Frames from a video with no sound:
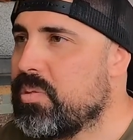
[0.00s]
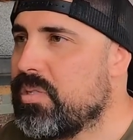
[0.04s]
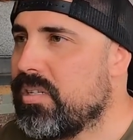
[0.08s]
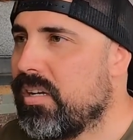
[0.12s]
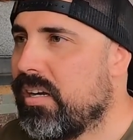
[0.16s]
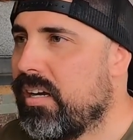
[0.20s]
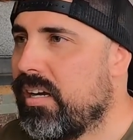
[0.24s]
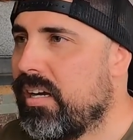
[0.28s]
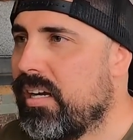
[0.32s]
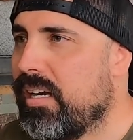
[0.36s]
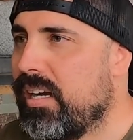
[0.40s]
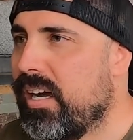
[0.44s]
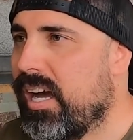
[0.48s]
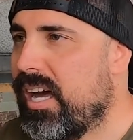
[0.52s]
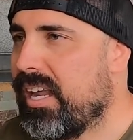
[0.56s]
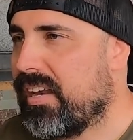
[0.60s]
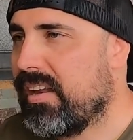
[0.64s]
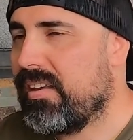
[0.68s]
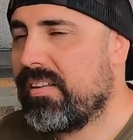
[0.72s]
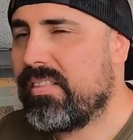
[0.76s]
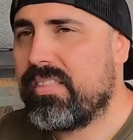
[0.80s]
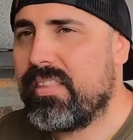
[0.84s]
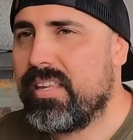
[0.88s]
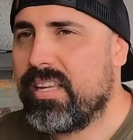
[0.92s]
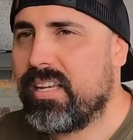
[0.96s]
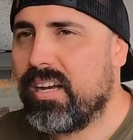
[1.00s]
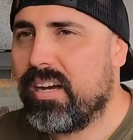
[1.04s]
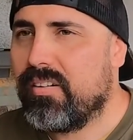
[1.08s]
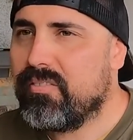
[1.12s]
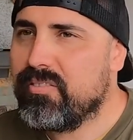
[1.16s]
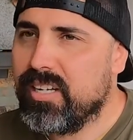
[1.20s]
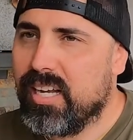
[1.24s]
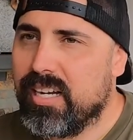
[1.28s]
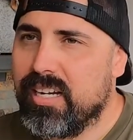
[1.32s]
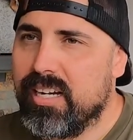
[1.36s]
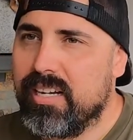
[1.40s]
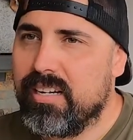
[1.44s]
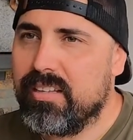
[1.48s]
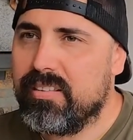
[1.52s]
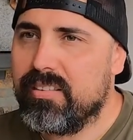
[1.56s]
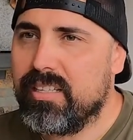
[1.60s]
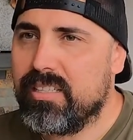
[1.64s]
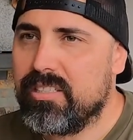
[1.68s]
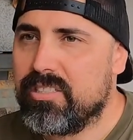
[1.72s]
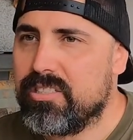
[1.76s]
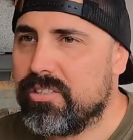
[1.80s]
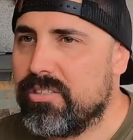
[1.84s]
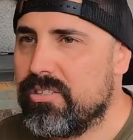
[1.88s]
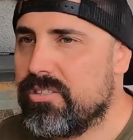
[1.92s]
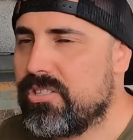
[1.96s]
So I don't think I've done
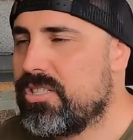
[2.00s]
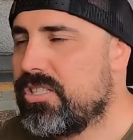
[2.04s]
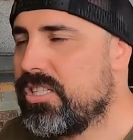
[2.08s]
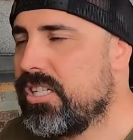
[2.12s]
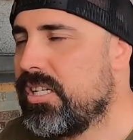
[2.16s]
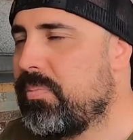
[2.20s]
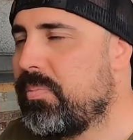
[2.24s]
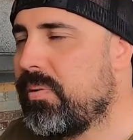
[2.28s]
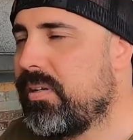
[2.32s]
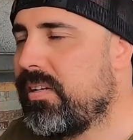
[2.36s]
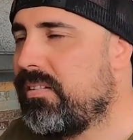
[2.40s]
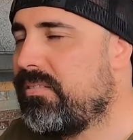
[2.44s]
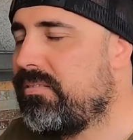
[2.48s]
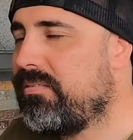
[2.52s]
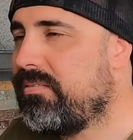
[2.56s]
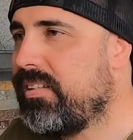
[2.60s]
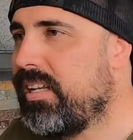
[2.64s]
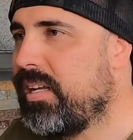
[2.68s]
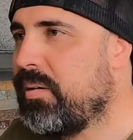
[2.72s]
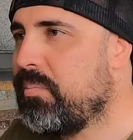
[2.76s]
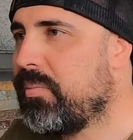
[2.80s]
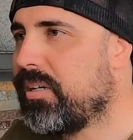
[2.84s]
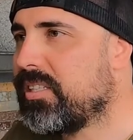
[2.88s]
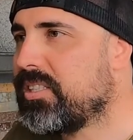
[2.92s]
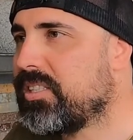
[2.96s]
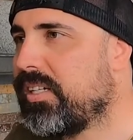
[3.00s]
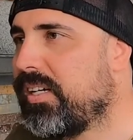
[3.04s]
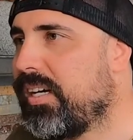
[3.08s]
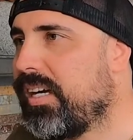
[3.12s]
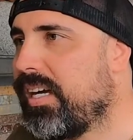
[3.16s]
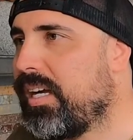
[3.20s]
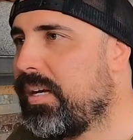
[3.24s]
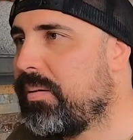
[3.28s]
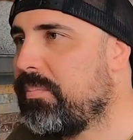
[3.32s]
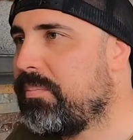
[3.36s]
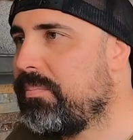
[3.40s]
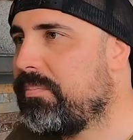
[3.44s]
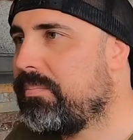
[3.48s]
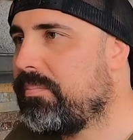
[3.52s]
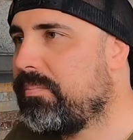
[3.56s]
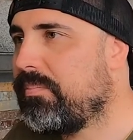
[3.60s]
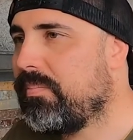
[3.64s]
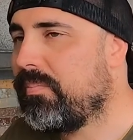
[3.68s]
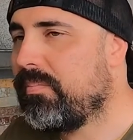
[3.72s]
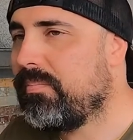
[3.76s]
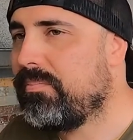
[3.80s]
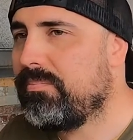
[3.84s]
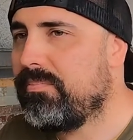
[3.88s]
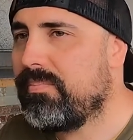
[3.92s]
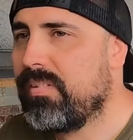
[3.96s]
anything too stupid in my time.
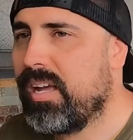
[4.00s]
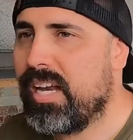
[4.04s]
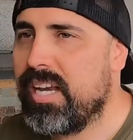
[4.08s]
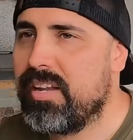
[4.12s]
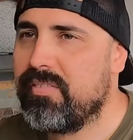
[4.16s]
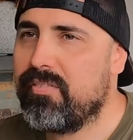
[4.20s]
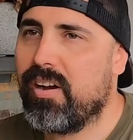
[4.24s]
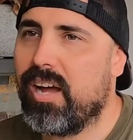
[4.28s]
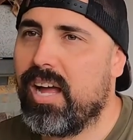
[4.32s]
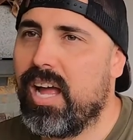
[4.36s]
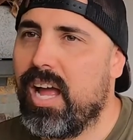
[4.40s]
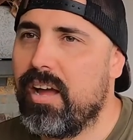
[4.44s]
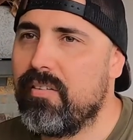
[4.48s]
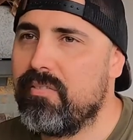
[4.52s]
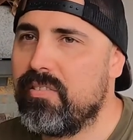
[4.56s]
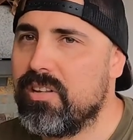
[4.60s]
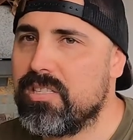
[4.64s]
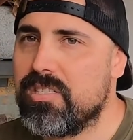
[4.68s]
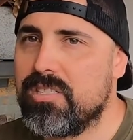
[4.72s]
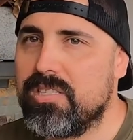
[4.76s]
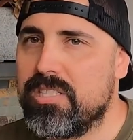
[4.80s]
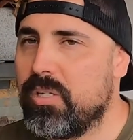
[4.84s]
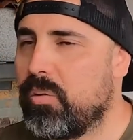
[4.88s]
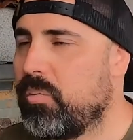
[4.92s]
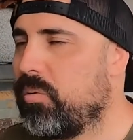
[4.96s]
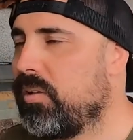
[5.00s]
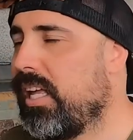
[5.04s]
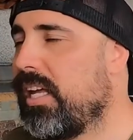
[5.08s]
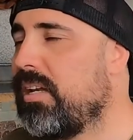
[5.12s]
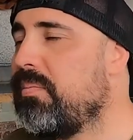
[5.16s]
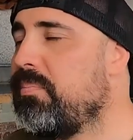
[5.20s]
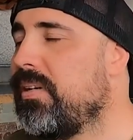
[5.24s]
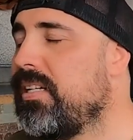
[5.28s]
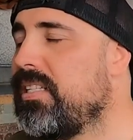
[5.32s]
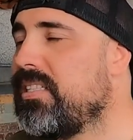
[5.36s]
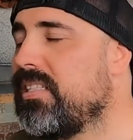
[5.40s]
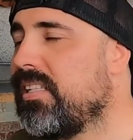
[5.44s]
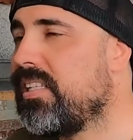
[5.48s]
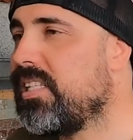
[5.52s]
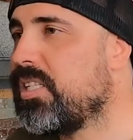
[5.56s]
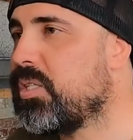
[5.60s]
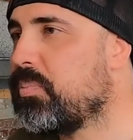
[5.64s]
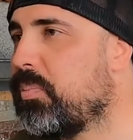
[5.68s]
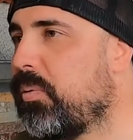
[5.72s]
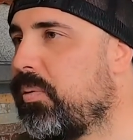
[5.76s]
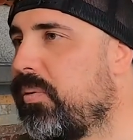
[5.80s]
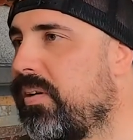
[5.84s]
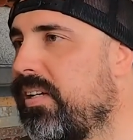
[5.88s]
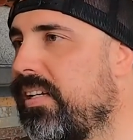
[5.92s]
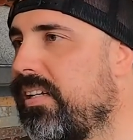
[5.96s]
And if I have, it's still led me to this
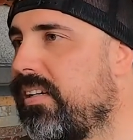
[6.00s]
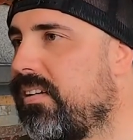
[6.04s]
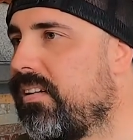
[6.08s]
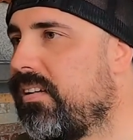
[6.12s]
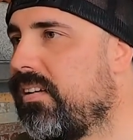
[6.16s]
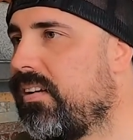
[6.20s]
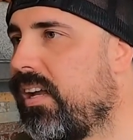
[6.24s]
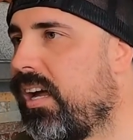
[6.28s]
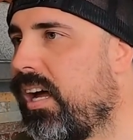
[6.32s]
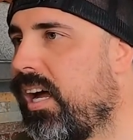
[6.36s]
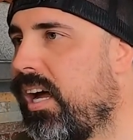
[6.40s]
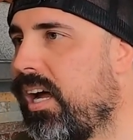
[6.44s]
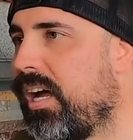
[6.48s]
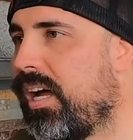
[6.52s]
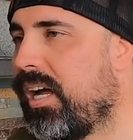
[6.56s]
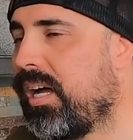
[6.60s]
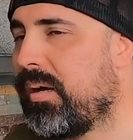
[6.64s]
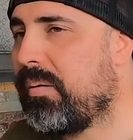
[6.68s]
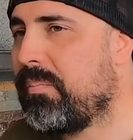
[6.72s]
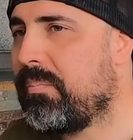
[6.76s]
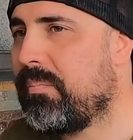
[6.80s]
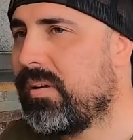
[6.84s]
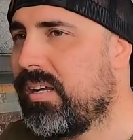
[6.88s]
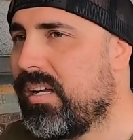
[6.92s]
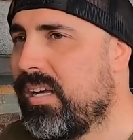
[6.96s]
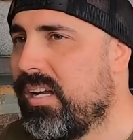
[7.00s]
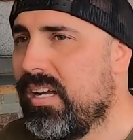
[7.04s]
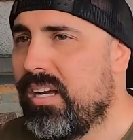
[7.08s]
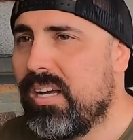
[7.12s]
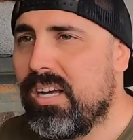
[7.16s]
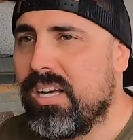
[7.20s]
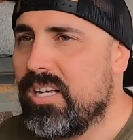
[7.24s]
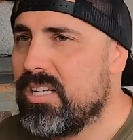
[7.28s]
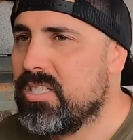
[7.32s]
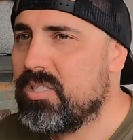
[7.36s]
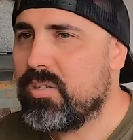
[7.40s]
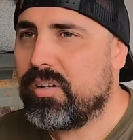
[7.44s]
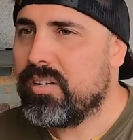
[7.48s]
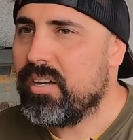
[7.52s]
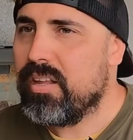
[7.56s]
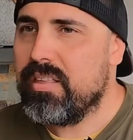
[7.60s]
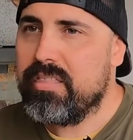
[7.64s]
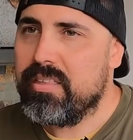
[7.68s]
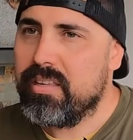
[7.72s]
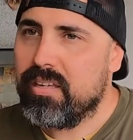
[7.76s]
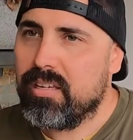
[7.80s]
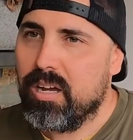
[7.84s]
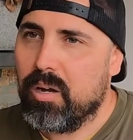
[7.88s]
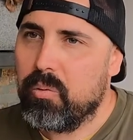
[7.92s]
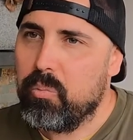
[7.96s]
point. So I don't
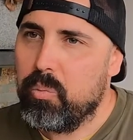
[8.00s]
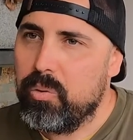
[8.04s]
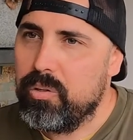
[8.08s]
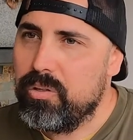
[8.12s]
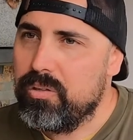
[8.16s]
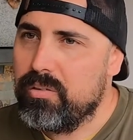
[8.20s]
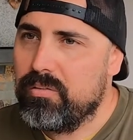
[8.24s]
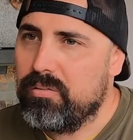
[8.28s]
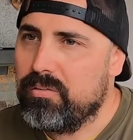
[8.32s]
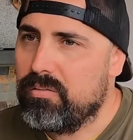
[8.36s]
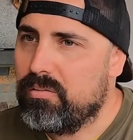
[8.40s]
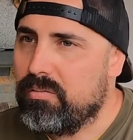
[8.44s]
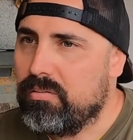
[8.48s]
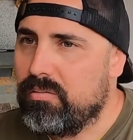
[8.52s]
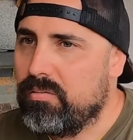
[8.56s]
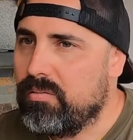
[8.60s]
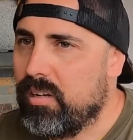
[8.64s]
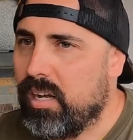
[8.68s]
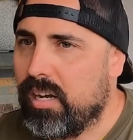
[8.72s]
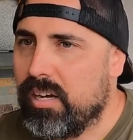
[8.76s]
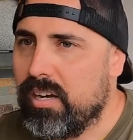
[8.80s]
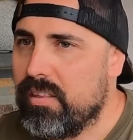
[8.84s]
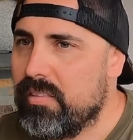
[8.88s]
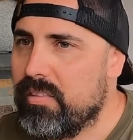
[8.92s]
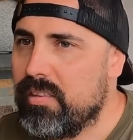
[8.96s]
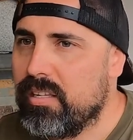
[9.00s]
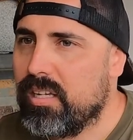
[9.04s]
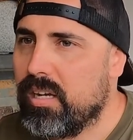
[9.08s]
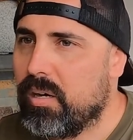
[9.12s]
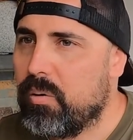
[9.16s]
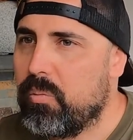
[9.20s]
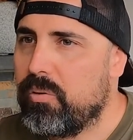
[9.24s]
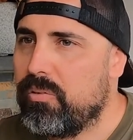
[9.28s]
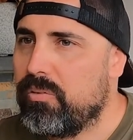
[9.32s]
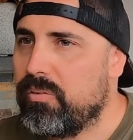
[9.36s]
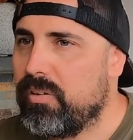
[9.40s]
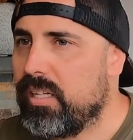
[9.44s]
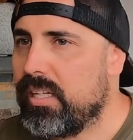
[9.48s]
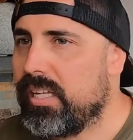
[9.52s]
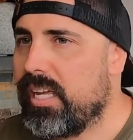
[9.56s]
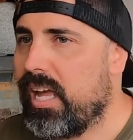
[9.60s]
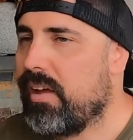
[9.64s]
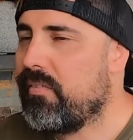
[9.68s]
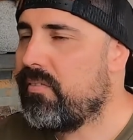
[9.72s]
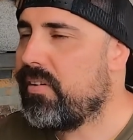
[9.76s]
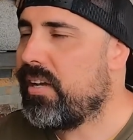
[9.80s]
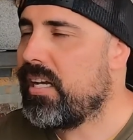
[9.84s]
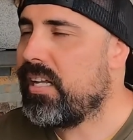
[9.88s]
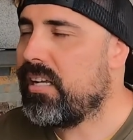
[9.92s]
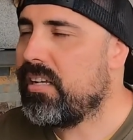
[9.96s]
think I would. I don't think I would really
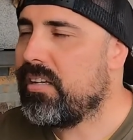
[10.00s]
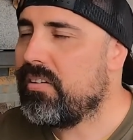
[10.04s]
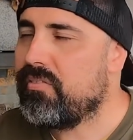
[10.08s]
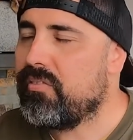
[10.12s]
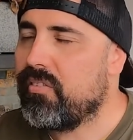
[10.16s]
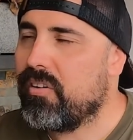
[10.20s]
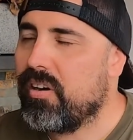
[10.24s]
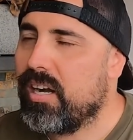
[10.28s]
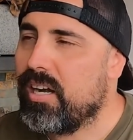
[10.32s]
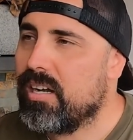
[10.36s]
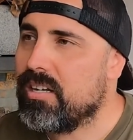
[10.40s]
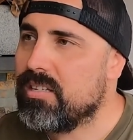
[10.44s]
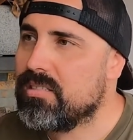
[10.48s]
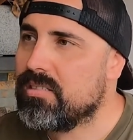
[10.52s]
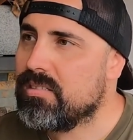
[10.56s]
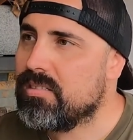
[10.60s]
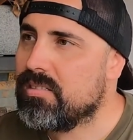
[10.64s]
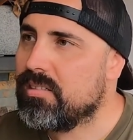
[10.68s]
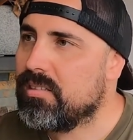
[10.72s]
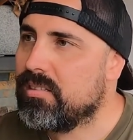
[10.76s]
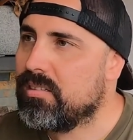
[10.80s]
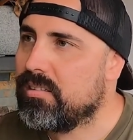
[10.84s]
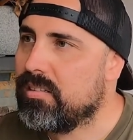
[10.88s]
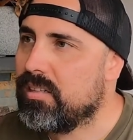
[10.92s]
have any advice.